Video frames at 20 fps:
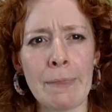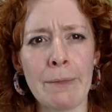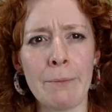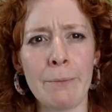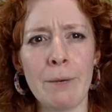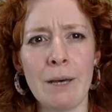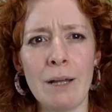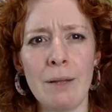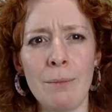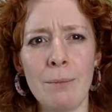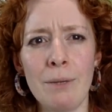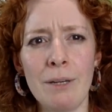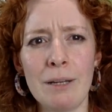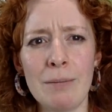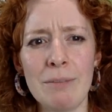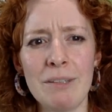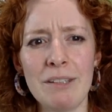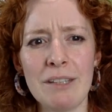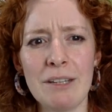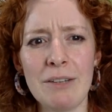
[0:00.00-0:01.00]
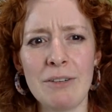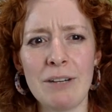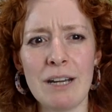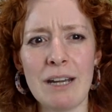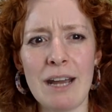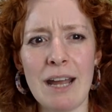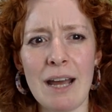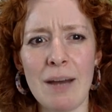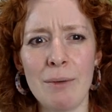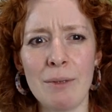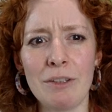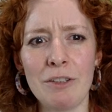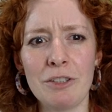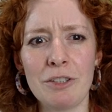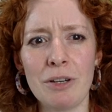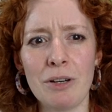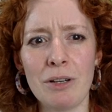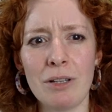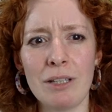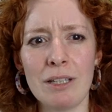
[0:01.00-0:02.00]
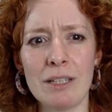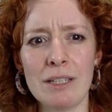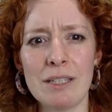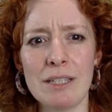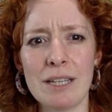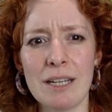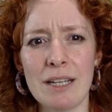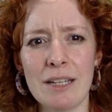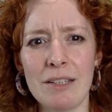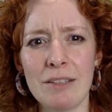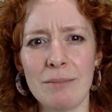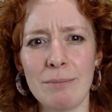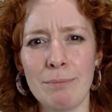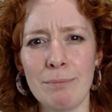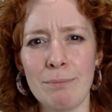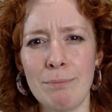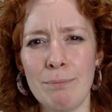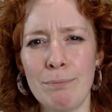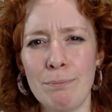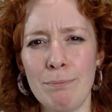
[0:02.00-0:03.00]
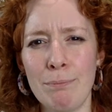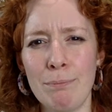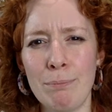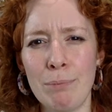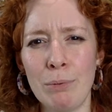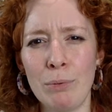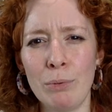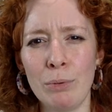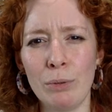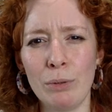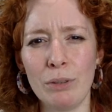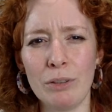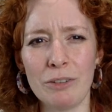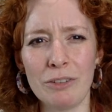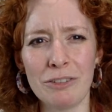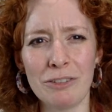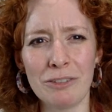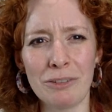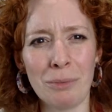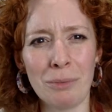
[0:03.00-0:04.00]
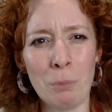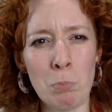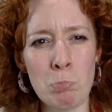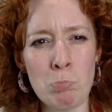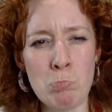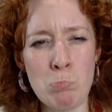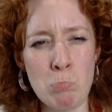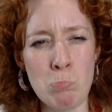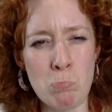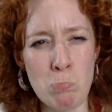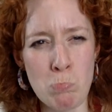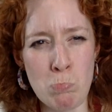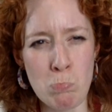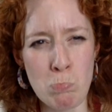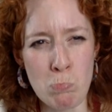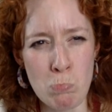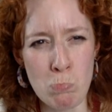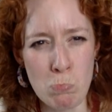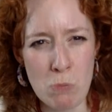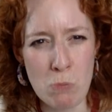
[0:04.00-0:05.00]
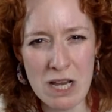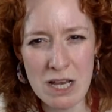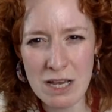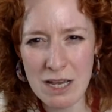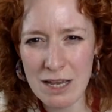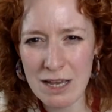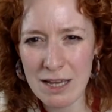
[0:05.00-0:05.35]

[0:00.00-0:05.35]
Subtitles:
Well, what I'm seeing right now is chocolate tennis balls. I